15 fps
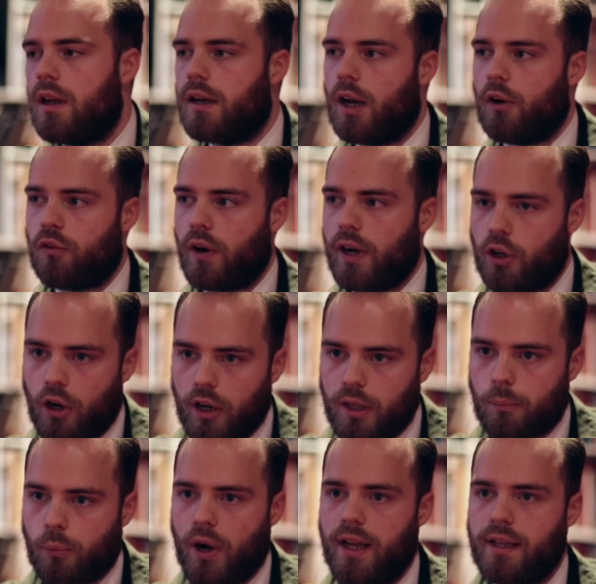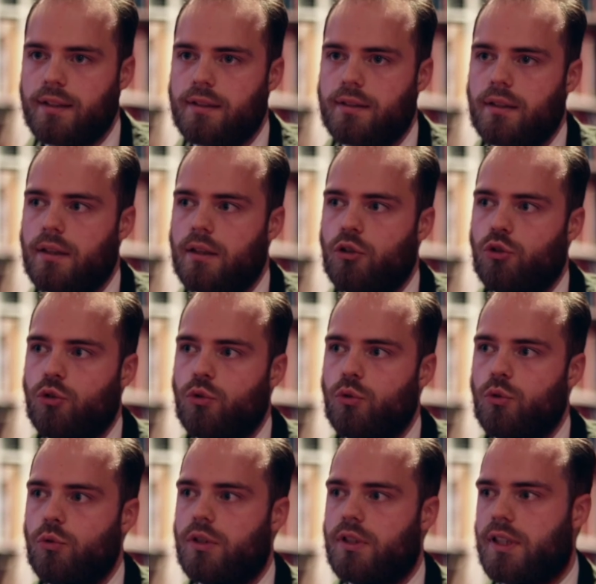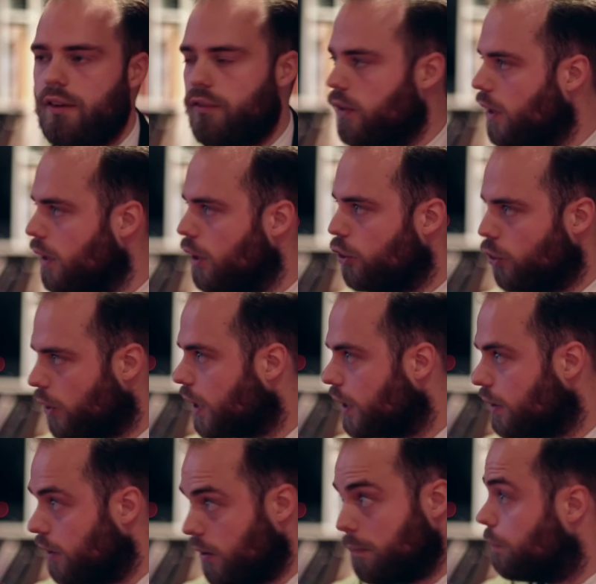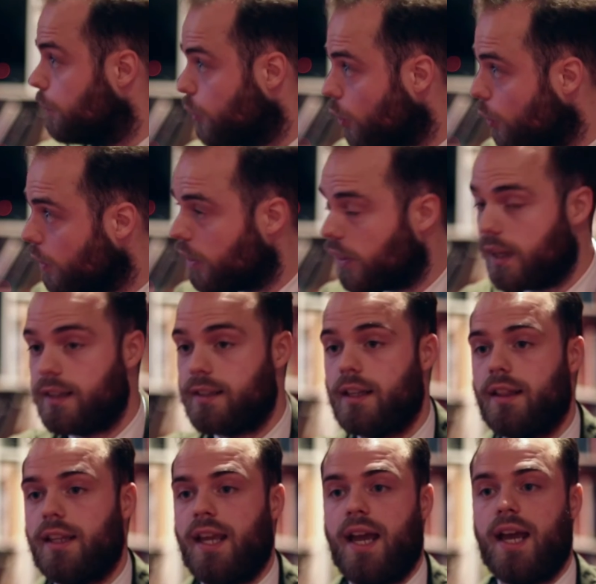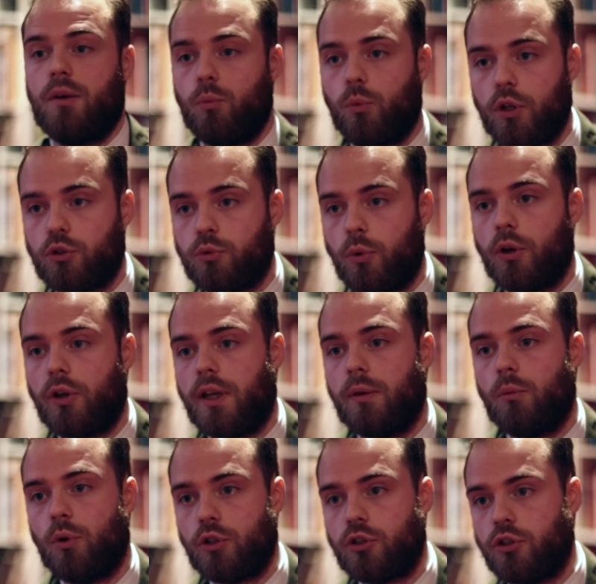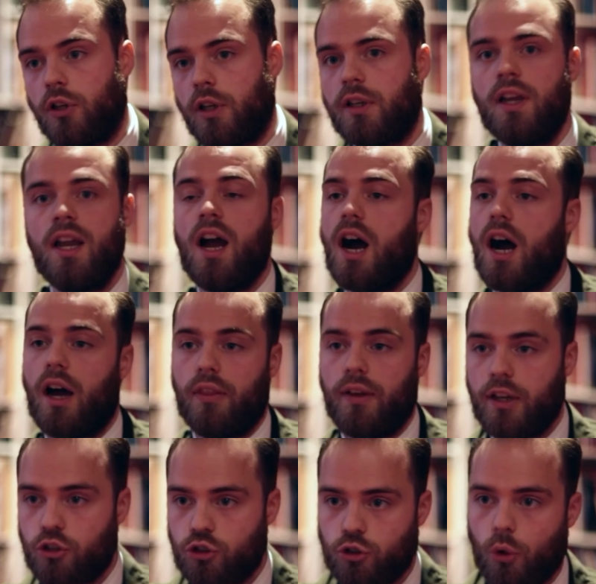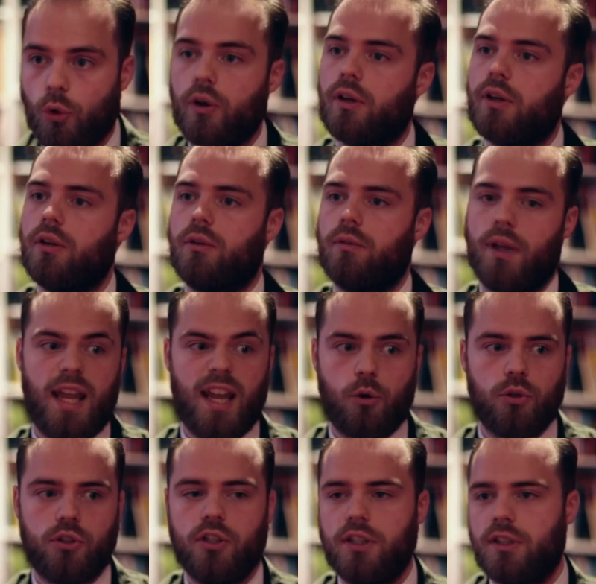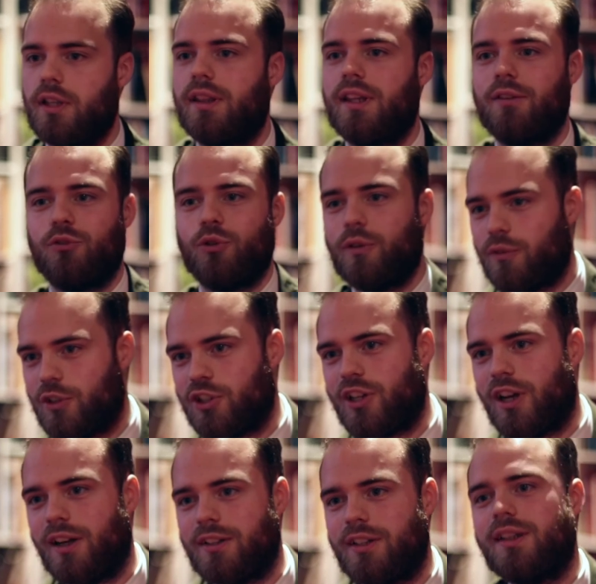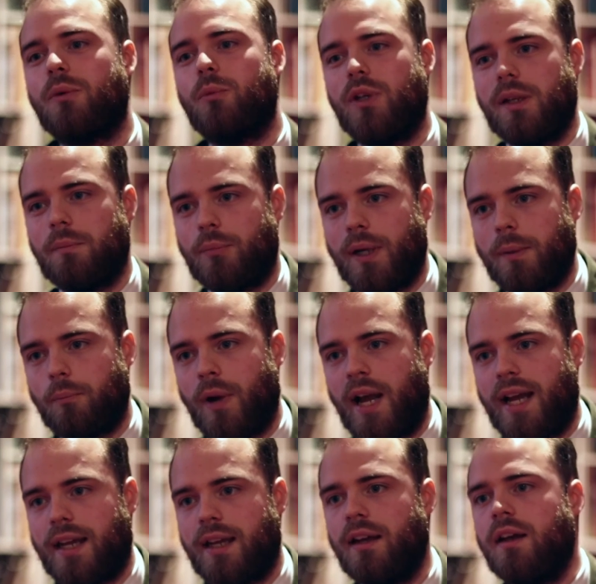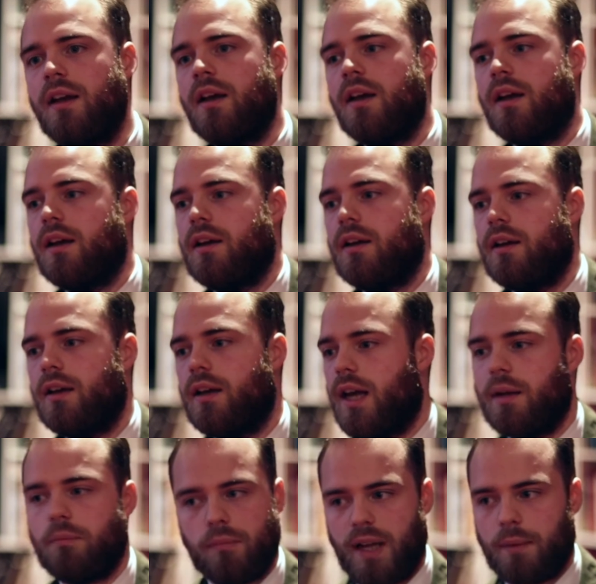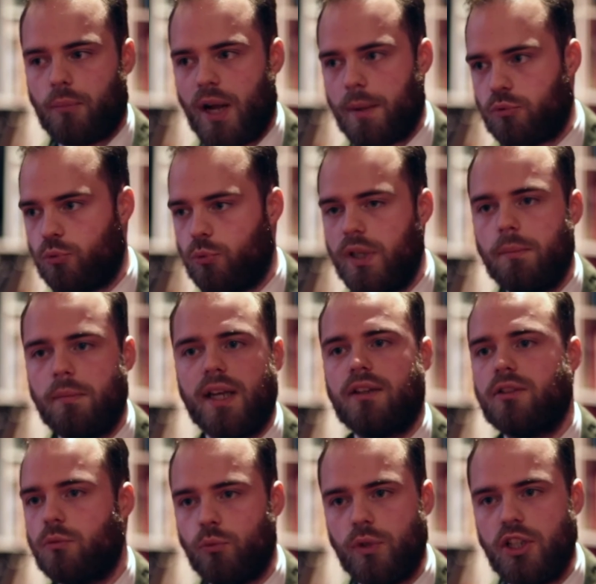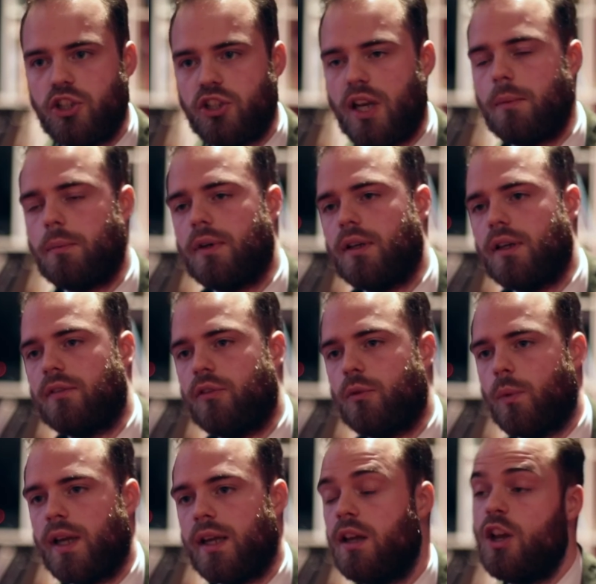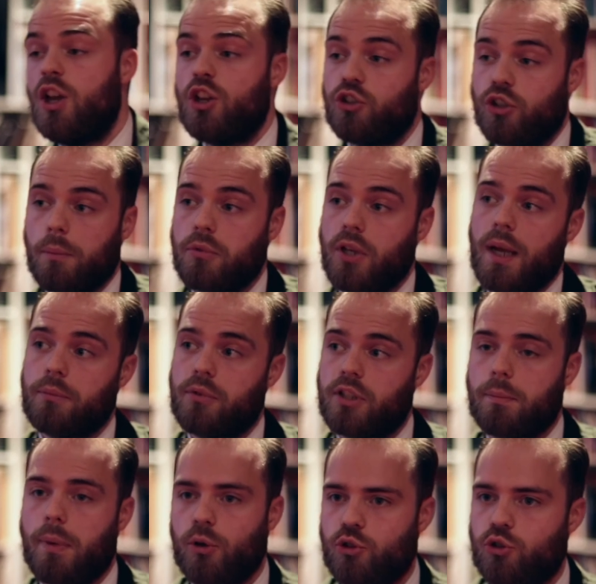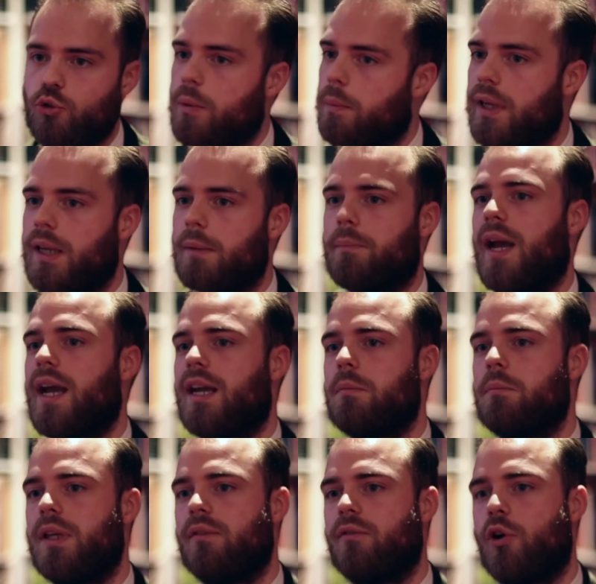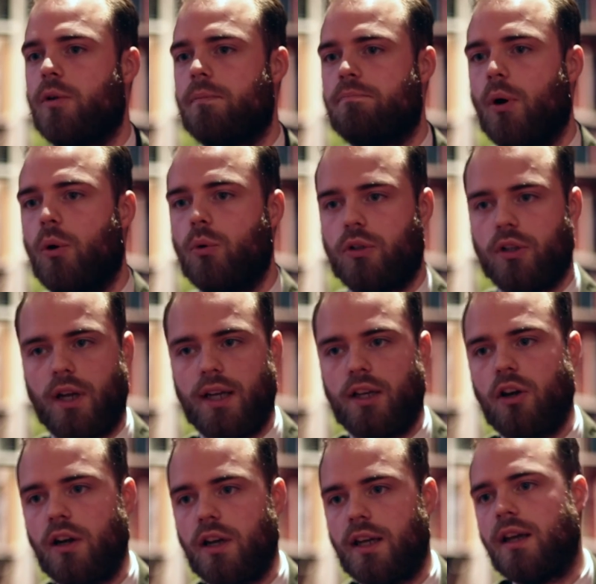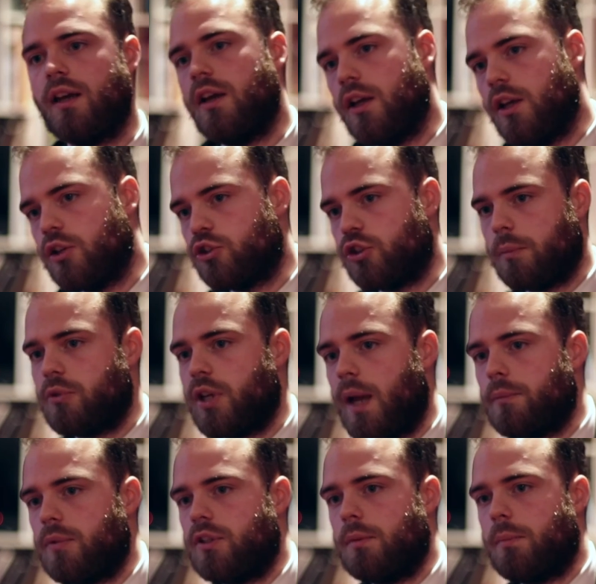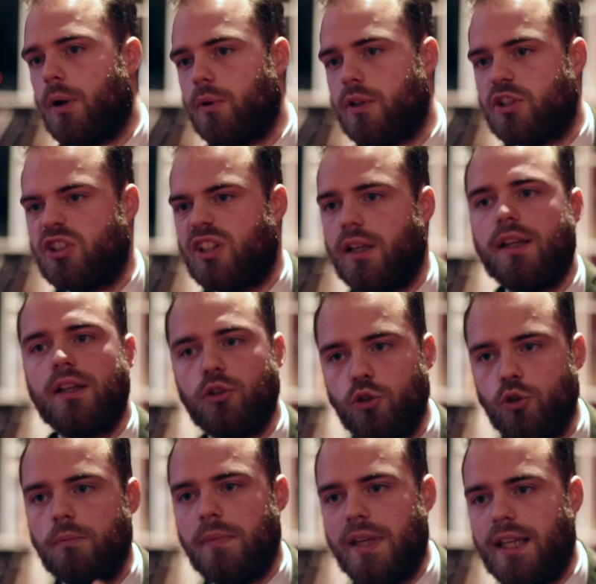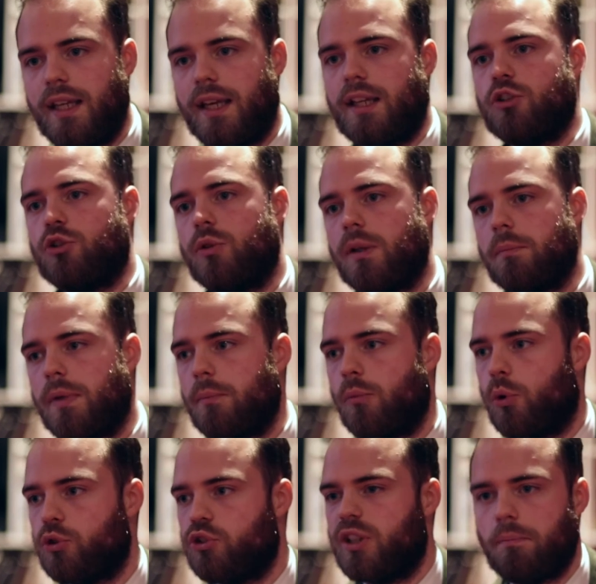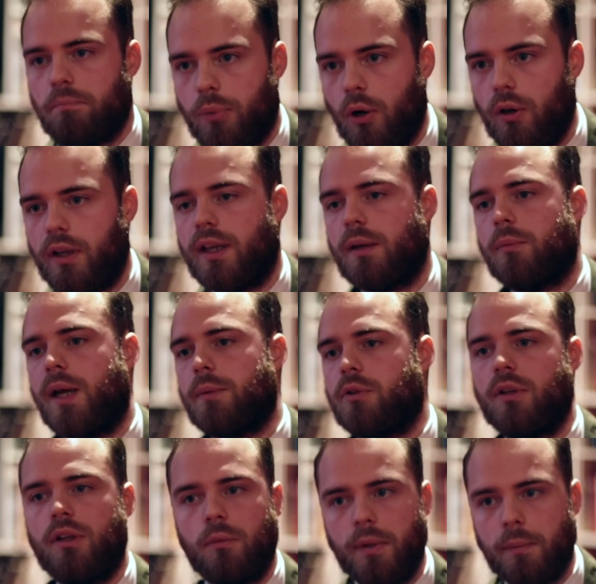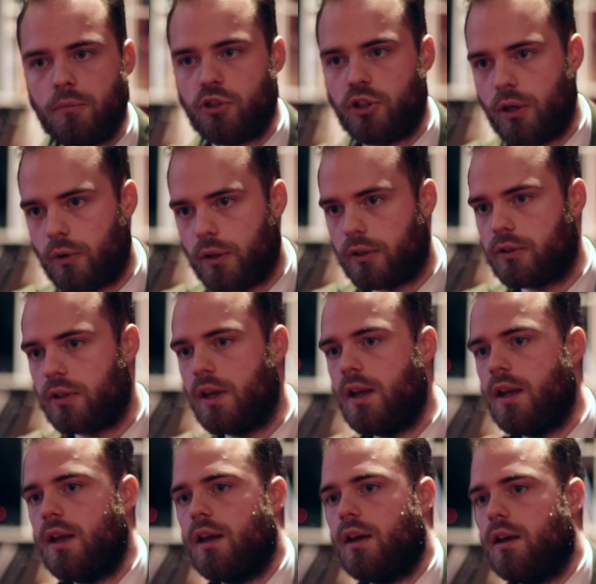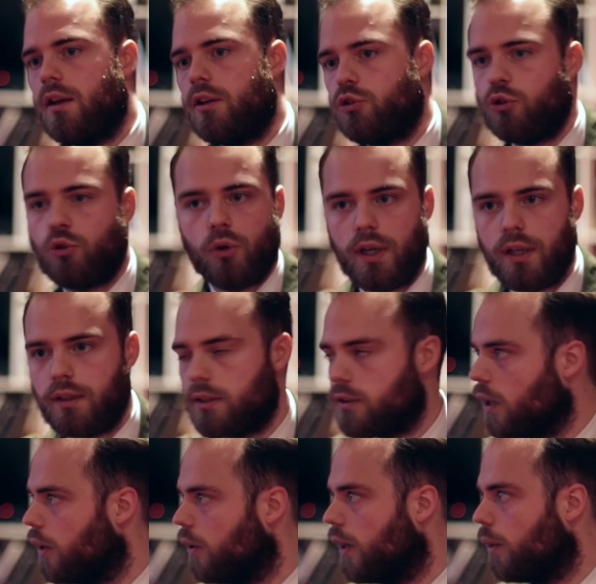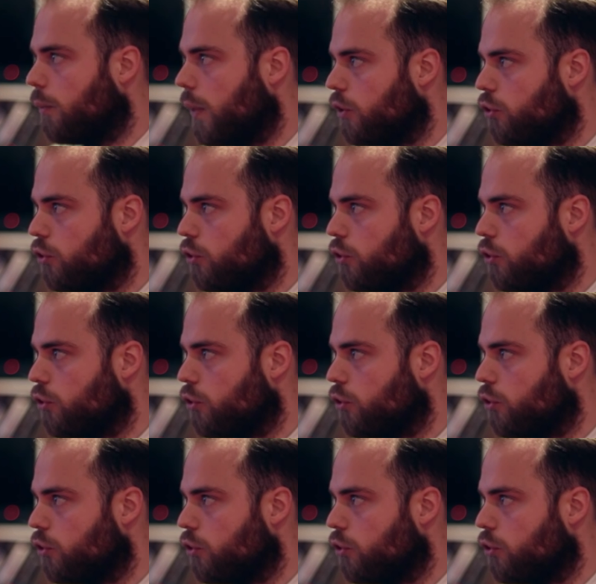Now for iconic brands, you definitely look at the current things that they had, what's working, what's not. Are there historic equities that they've sort of discarded that we can bring back and perhaps remix and reshape in a different way? Sometimes it's about stripping it back and being very bold and iconic. Sometimes it's about instilling new meaning into it and be more symbolic and perhaps a little bit mysterious to create desire that way.